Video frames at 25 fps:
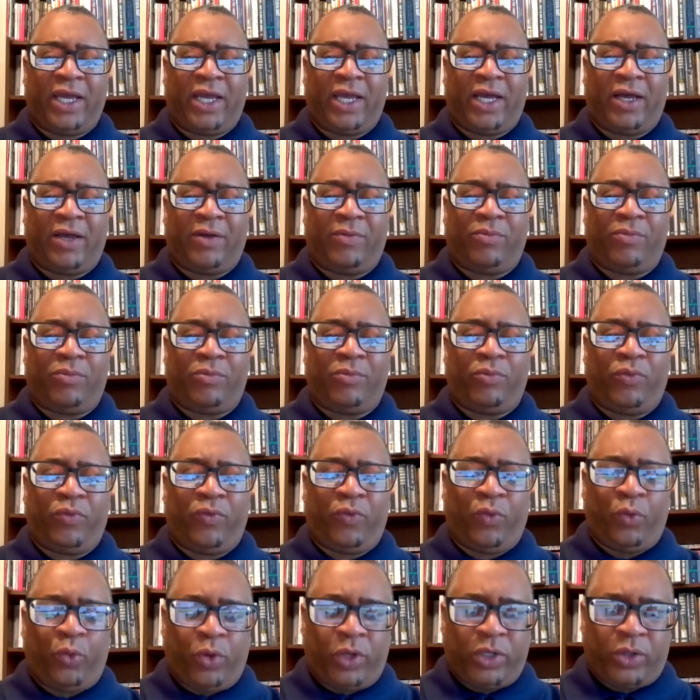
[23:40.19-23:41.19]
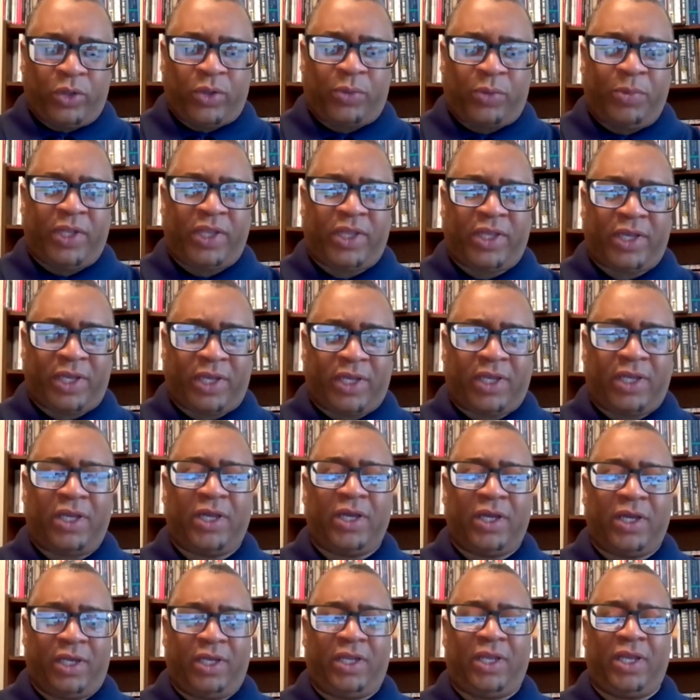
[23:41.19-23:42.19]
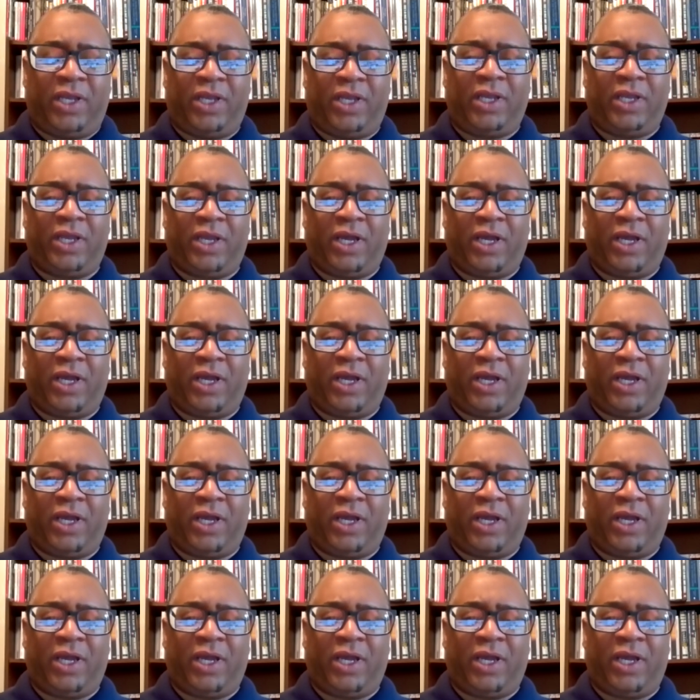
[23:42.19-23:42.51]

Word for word: uh, Wendell Smith could